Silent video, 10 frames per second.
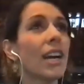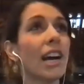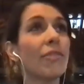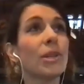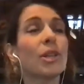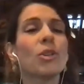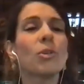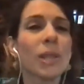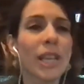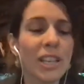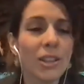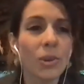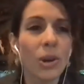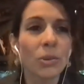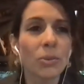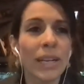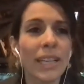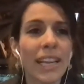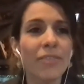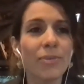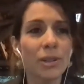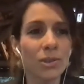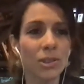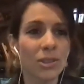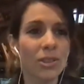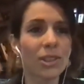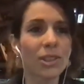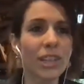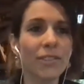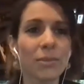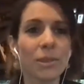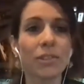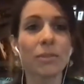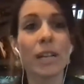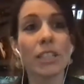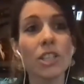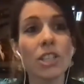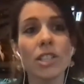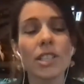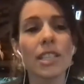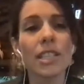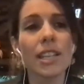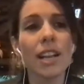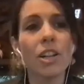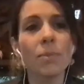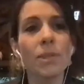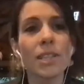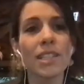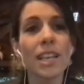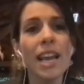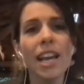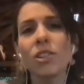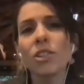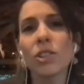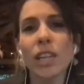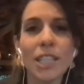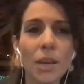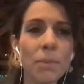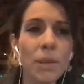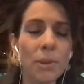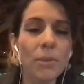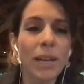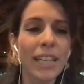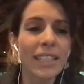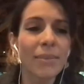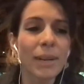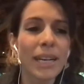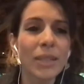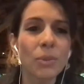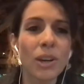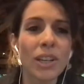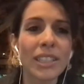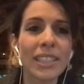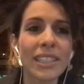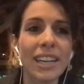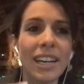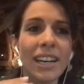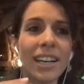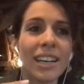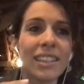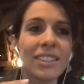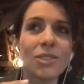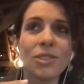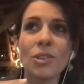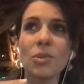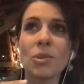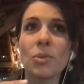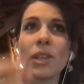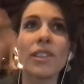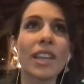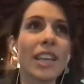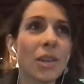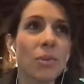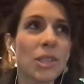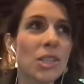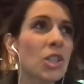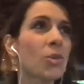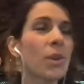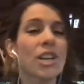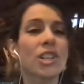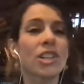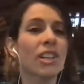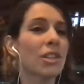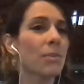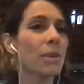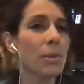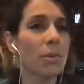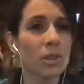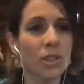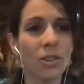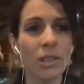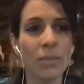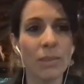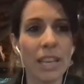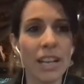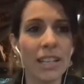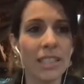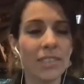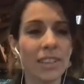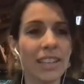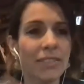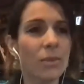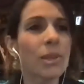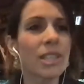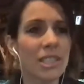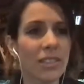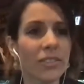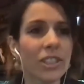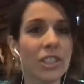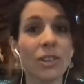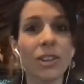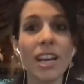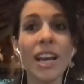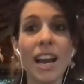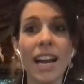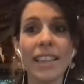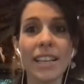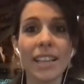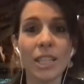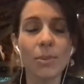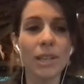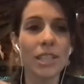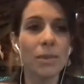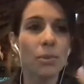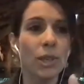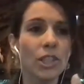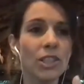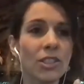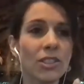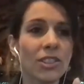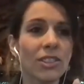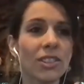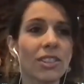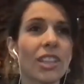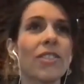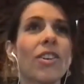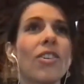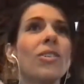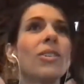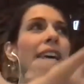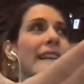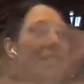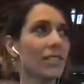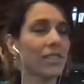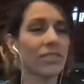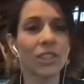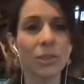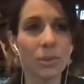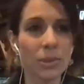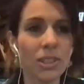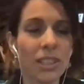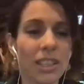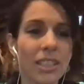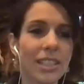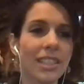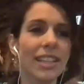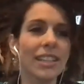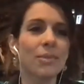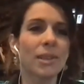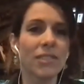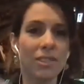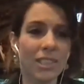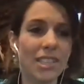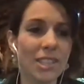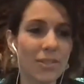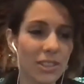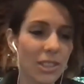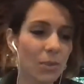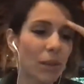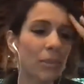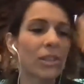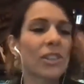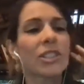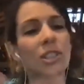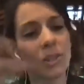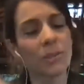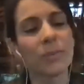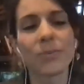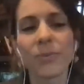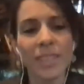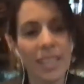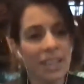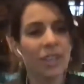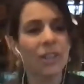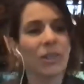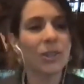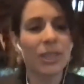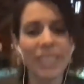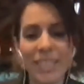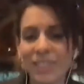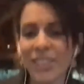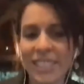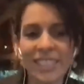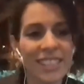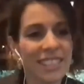I've been accumulating throughout my life, but also, learning from different practitioners, it helps us. And also, like, some people might want to use one thing in one situation. Other people want to use something else, right? Everyone is different. So I think that's why it's important to give all kinds of different tools. And that's one of the reasons for this webinar. So go ahead. Sorry to.